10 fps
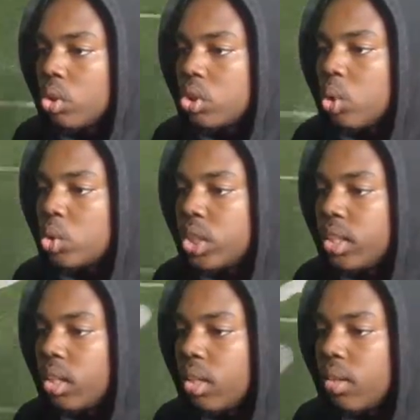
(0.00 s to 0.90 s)
Toast
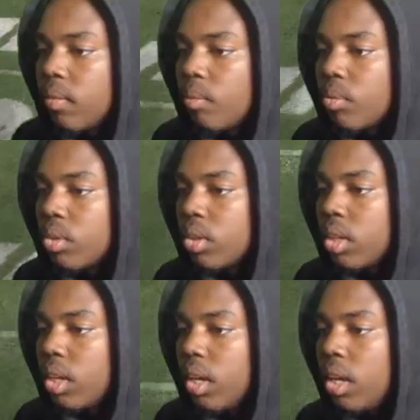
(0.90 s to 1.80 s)
it.
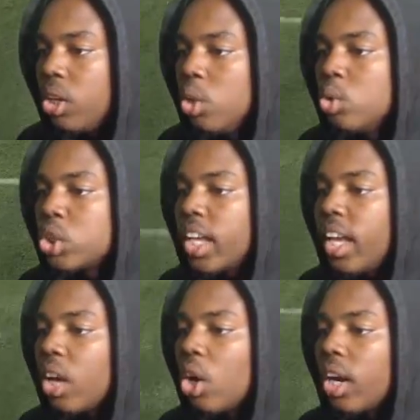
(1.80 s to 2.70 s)
And the user
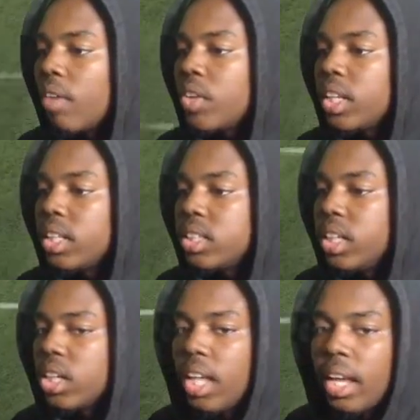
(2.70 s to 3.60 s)
can't guard everything this
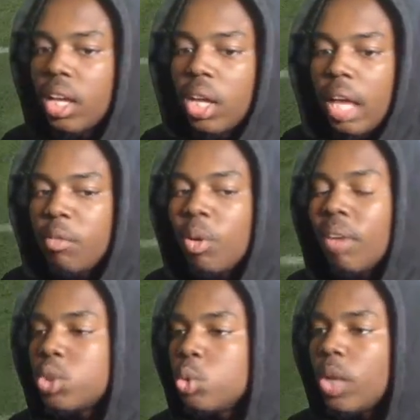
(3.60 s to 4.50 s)
year. Like if you
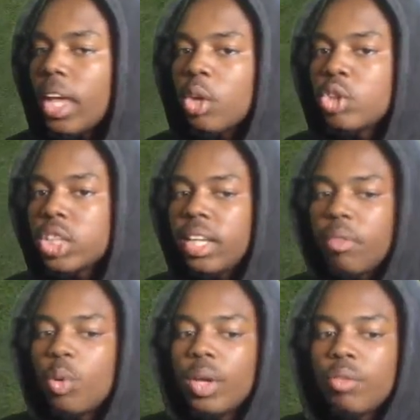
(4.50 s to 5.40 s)
have two, like usually
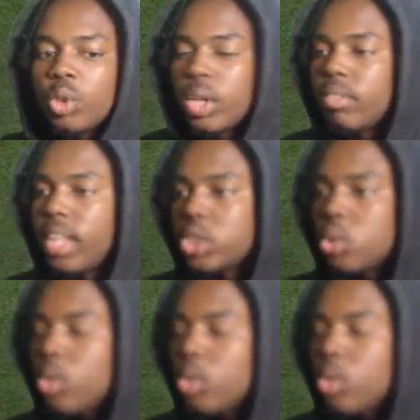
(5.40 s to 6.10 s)
if you used to have like two,